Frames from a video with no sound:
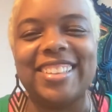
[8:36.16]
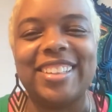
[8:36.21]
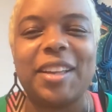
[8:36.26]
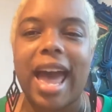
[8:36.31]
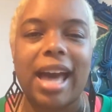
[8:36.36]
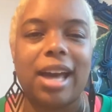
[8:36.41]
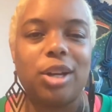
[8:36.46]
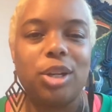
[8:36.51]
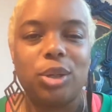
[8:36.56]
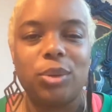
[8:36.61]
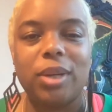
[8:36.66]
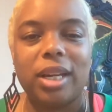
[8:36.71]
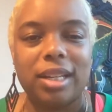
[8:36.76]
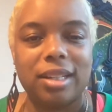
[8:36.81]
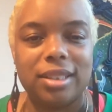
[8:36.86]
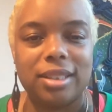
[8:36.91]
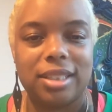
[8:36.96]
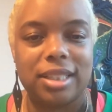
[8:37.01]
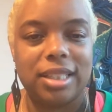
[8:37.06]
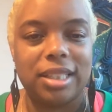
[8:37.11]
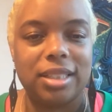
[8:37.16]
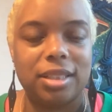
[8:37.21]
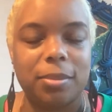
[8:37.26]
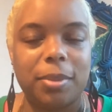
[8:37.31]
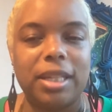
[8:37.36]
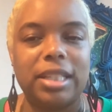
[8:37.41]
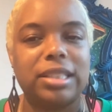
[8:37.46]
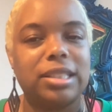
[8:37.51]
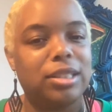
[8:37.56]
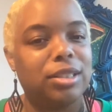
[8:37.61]
How do you get into this
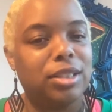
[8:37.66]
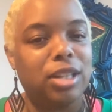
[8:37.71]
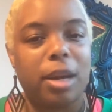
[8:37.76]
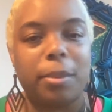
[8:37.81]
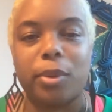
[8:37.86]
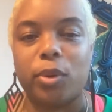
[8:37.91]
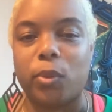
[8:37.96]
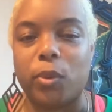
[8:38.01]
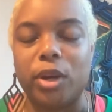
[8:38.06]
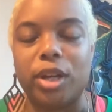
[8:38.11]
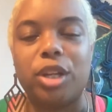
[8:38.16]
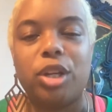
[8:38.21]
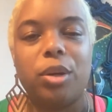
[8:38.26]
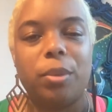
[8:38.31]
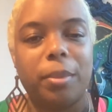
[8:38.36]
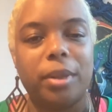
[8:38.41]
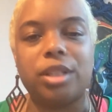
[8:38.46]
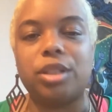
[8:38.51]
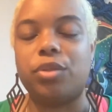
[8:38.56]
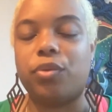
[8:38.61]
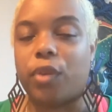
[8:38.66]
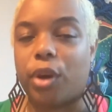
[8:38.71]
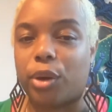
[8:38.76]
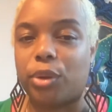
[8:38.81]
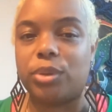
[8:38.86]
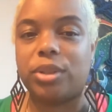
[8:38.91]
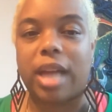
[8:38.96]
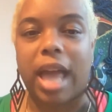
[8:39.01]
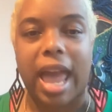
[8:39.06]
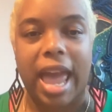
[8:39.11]
business? Number one, you must
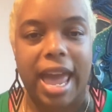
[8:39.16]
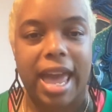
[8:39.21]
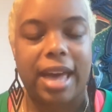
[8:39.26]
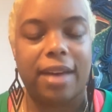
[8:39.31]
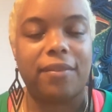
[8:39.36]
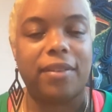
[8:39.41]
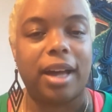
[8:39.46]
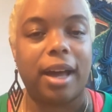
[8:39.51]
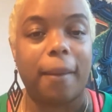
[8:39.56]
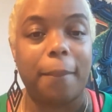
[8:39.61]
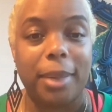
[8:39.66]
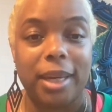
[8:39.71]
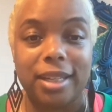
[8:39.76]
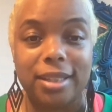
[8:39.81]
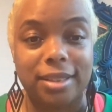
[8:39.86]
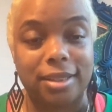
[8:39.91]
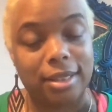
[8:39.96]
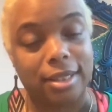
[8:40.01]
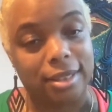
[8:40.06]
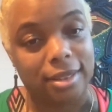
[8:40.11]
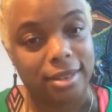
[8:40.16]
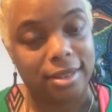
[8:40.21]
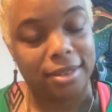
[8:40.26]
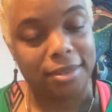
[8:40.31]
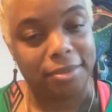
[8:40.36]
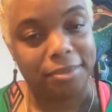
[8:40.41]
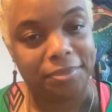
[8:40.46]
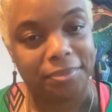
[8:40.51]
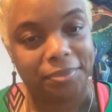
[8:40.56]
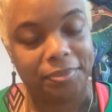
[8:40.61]
first have a business.
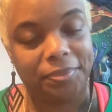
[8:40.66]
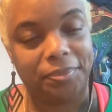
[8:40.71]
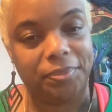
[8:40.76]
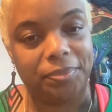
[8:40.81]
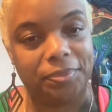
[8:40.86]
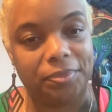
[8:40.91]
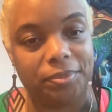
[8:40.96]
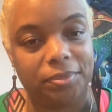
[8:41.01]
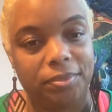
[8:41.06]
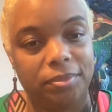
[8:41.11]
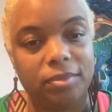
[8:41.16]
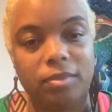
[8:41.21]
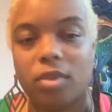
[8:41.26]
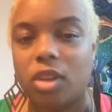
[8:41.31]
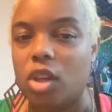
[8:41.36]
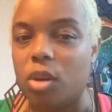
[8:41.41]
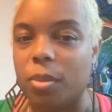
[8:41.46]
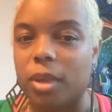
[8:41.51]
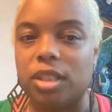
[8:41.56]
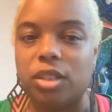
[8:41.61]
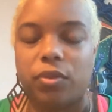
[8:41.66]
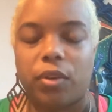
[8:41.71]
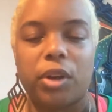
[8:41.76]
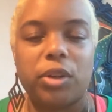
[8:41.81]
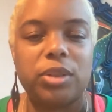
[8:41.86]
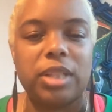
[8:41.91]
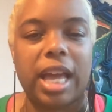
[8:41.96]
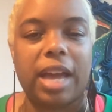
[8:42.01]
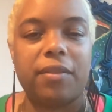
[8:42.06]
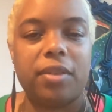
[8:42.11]
You must
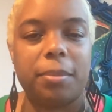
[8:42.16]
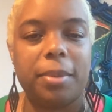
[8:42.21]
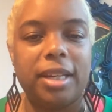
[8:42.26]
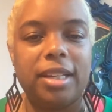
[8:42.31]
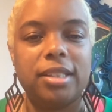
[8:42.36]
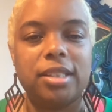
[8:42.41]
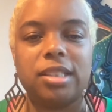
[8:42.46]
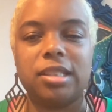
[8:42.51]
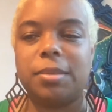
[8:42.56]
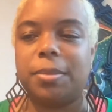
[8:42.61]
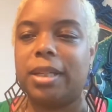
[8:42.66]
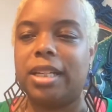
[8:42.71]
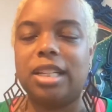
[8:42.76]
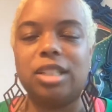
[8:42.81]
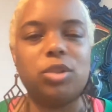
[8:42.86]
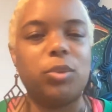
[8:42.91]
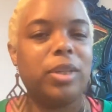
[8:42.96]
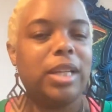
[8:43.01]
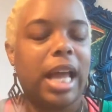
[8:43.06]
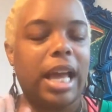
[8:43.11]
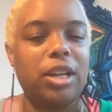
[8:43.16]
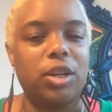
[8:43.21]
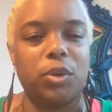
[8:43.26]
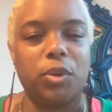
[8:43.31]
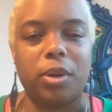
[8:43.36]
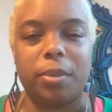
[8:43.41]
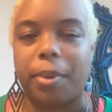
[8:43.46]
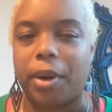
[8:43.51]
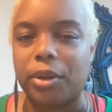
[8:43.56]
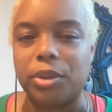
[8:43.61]
first have a business because we're not
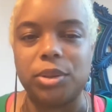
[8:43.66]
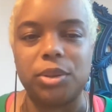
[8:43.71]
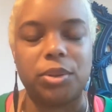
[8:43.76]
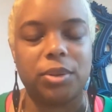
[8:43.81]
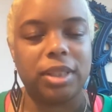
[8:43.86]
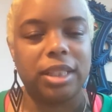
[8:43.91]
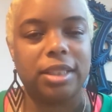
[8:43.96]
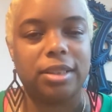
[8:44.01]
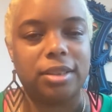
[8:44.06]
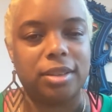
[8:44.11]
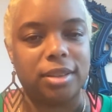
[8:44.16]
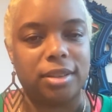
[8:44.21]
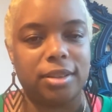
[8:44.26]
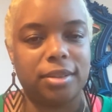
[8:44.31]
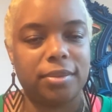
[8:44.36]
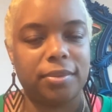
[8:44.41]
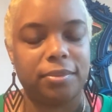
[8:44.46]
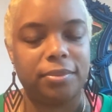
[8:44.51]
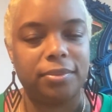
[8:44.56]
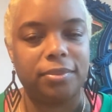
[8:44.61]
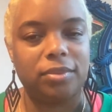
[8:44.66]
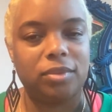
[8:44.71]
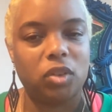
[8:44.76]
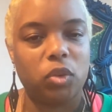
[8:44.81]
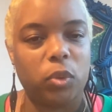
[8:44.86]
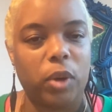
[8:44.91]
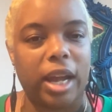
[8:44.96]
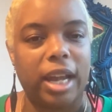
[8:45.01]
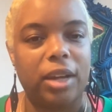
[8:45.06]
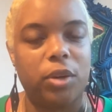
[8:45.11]
doing personal leases,
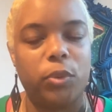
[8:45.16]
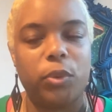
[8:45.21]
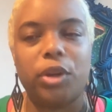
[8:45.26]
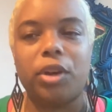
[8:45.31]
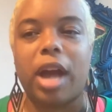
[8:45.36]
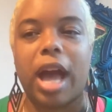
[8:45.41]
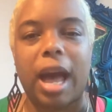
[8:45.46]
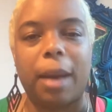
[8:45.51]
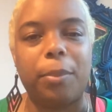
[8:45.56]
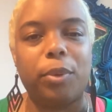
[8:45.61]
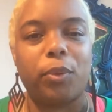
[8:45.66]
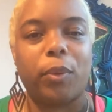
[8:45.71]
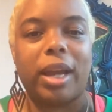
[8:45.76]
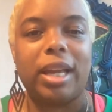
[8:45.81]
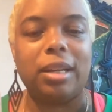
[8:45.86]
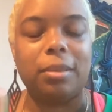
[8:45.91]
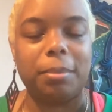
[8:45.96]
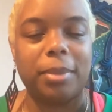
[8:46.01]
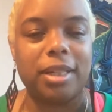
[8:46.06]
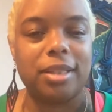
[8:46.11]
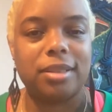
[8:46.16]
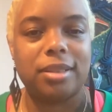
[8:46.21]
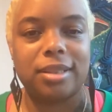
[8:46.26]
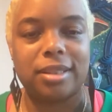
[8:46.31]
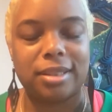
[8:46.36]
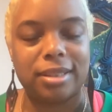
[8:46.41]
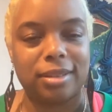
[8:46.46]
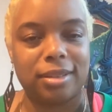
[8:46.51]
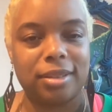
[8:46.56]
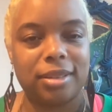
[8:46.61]
right? We're operating
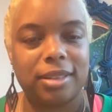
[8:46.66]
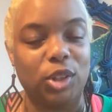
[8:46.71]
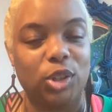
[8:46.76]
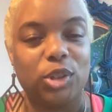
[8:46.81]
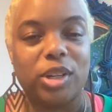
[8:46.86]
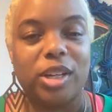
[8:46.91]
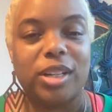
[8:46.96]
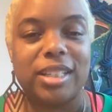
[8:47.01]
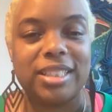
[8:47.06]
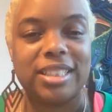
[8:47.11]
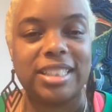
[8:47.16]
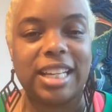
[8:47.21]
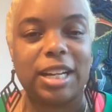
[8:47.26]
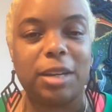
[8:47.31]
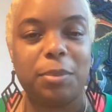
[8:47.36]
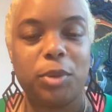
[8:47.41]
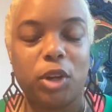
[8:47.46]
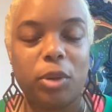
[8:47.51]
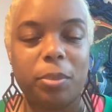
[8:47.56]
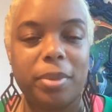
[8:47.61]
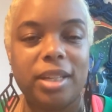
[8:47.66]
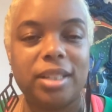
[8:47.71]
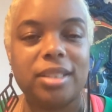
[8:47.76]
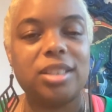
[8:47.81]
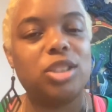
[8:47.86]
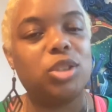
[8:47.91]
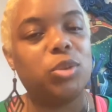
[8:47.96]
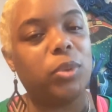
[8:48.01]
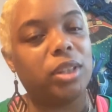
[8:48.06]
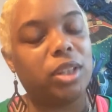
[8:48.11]
businesses. You're going to set up your
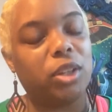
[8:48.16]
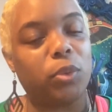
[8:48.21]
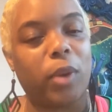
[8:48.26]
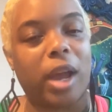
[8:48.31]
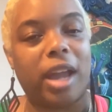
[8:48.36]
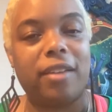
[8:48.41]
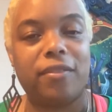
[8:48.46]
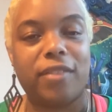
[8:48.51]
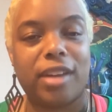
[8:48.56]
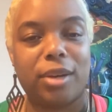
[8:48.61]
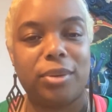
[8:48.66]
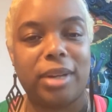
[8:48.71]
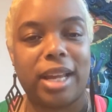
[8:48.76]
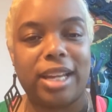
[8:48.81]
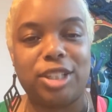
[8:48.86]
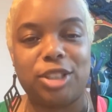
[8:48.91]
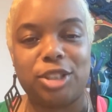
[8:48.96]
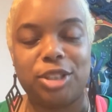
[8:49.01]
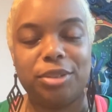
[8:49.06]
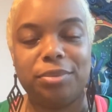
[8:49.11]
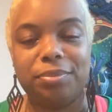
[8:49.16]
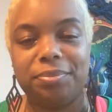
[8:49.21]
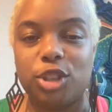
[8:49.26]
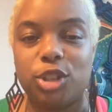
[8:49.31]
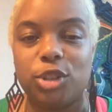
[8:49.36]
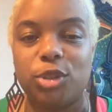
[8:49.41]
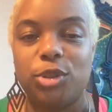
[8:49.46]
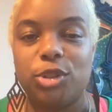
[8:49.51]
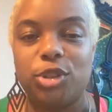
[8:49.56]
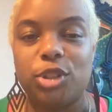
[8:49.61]
business with the right foundation,
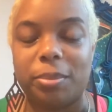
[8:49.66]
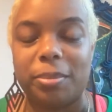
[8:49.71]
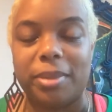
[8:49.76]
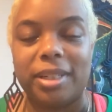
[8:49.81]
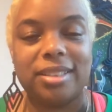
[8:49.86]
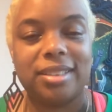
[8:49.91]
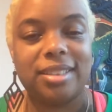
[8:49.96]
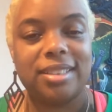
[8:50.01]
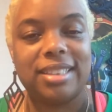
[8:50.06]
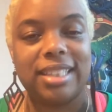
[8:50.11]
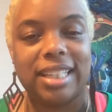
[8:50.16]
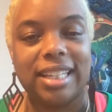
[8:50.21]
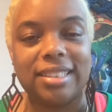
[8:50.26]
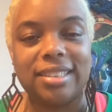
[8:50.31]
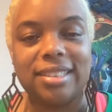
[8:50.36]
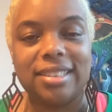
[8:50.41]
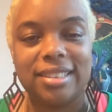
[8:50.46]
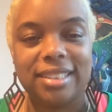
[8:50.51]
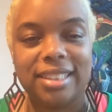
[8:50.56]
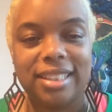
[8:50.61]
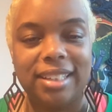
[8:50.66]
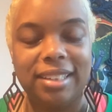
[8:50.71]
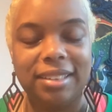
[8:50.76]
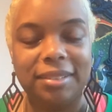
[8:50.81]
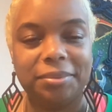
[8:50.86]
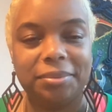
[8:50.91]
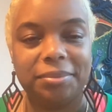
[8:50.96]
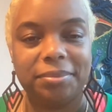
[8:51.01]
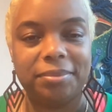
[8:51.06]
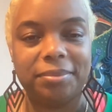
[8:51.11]
choose your business
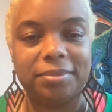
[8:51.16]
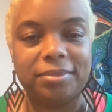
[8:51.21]
entity.